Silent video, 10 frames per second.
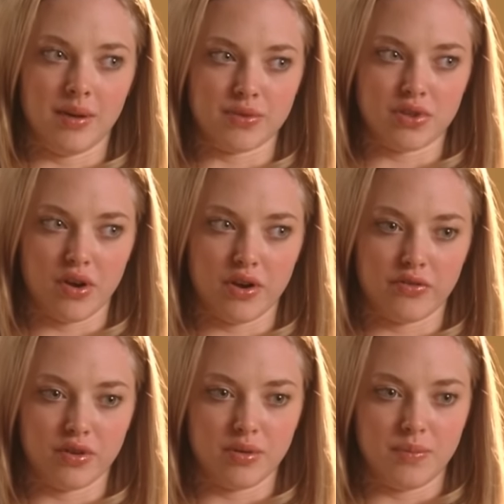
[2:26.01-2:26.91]
I'm sorry
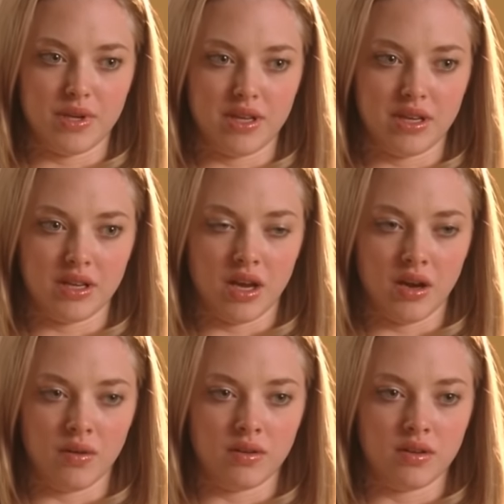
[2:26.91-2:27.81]
for repeating it
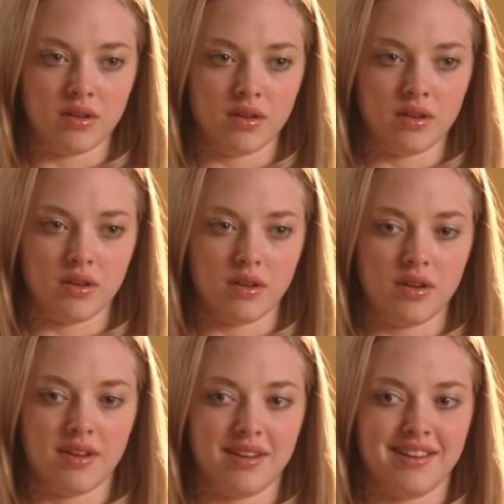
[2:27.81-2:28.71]

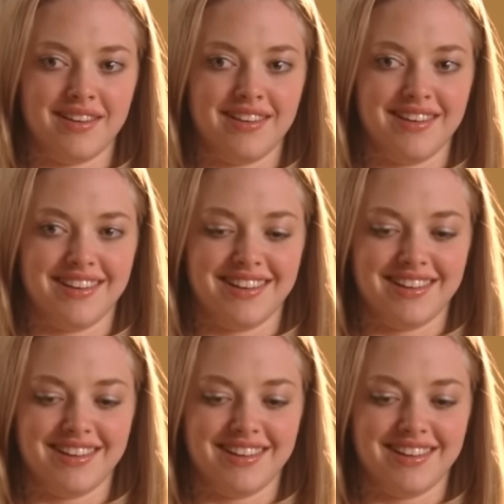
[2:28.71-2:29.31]
now.